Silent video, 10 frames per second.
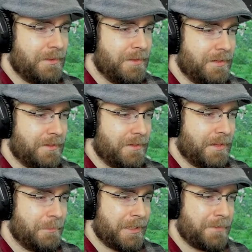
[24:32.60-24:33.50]
The
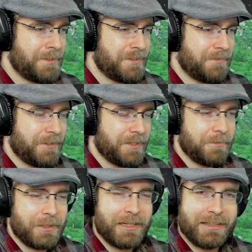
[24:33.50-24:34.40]
Nabe was
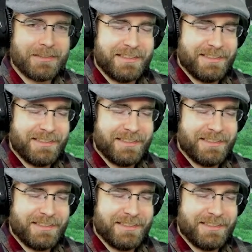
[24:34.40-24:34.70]
defeated? What?